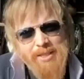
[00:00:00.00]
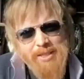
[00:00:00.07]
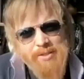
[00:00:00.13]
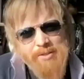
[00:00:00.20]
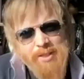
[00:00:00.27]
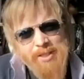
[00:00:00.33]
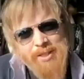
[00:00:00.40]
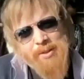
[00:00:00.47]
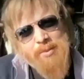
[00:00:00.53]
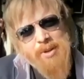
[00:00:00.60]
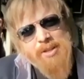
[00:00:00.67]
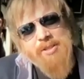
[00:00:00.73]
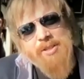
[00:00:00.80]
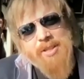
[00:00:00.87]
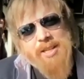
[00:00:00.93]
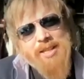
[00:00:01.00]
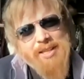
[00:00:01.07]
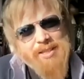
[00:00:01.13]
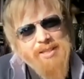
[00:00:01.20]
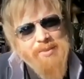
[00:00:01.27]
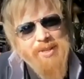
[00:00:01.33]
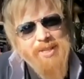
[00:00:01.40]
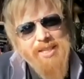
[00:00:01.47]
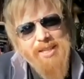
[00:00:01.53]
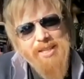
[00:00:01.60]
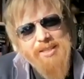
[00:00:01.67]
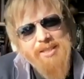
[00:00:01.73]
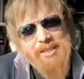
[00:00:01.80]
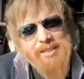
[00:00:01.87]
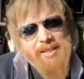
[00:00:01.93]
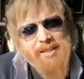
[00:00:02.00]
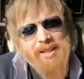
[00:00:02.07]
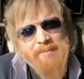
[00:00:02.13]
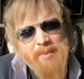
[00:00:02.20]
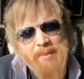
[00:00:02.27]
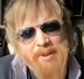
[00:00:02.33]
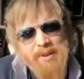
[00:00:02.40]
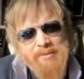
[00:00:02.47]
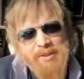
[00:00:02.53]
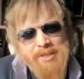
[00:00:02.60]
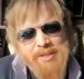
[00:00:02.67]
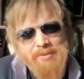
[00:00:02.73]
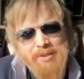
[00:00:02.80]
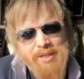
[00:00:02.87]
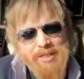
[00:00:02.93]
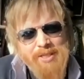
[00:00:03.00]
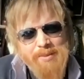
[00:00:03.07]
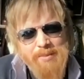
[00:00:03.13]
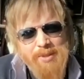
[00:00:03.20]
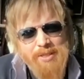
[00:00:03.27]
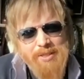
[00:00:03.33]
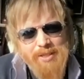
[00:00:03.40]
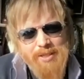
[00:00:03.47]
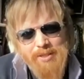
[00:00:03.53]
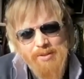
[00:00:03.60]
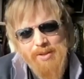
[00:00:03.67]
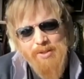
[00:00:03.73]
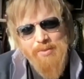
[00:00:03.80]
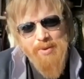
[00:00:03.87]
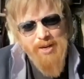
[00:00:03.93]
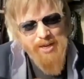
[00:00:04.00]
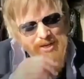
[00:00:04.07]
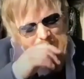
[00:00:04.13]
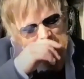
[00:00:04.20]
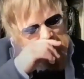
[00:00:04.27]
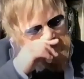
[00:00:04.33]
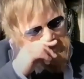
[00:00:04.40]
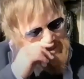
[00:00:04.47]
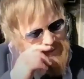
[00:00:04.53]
an interesting question, and there's no easy answer to that. I mean, first of all, it's quite an interesting